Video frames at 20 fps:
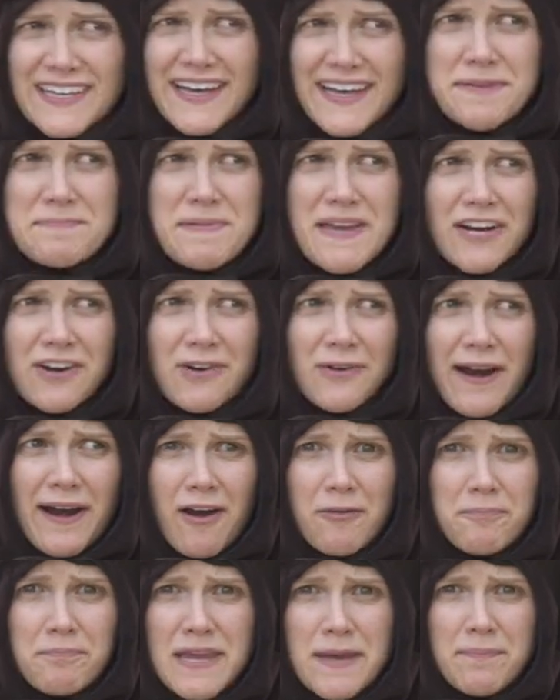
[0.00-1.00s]
really like being
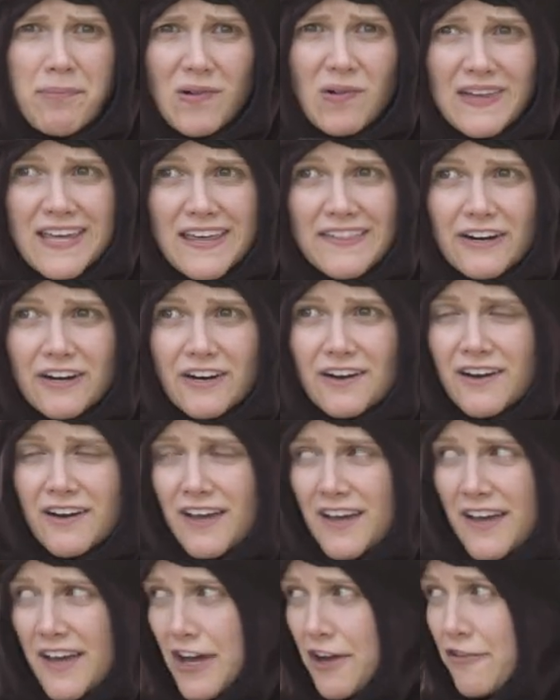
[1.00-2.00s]
around people either.
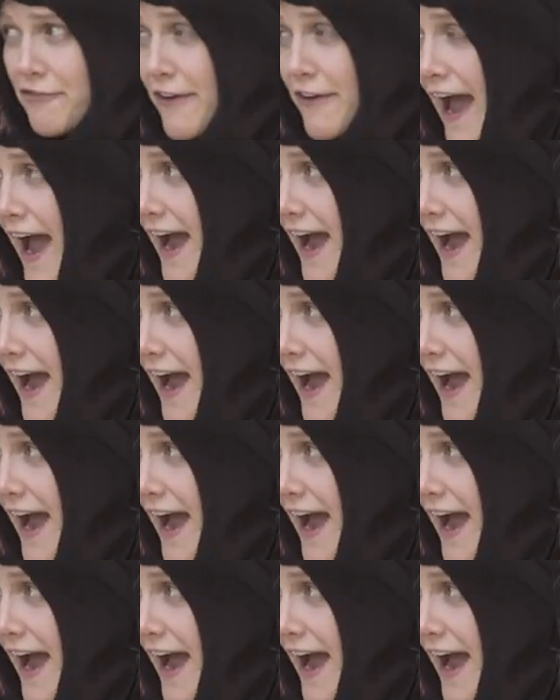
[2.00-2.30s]
In